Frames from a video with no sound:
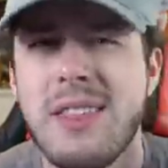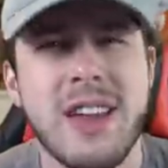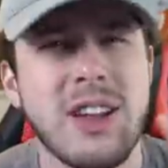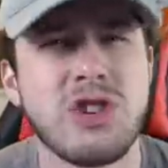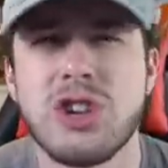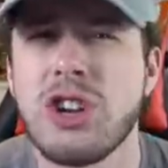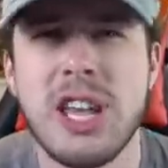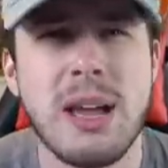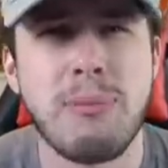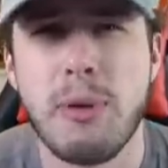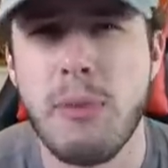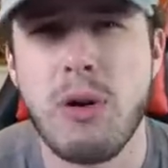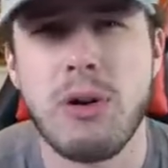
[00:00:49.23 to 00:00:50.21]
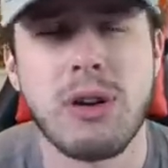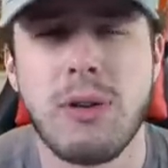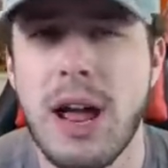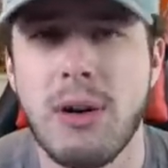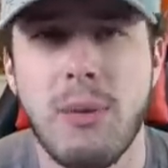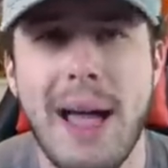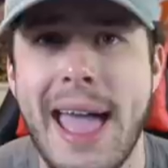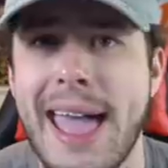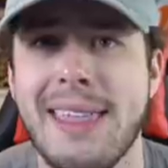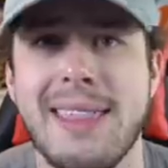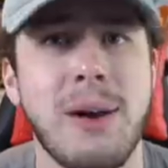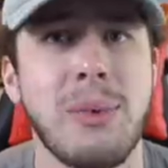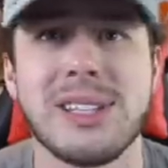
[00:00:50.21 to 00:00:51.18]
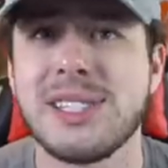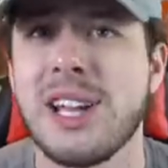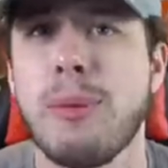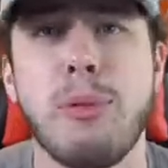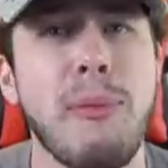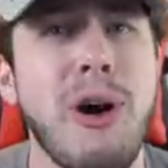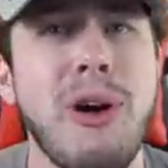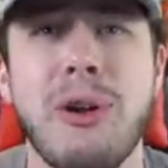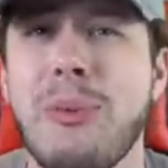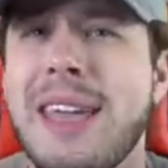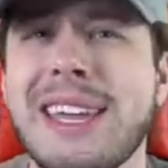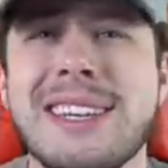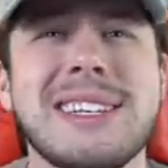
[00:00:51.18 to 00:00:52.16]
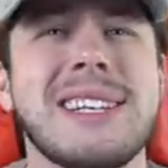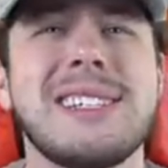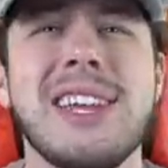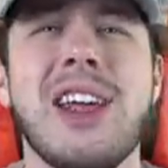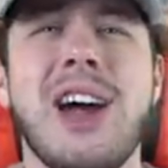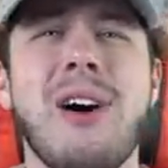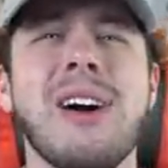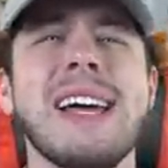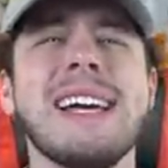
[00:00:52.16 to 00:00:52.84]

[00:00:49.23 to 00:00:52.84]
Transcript: They should get promoted right away, and then once they're promoted, we can just, you know,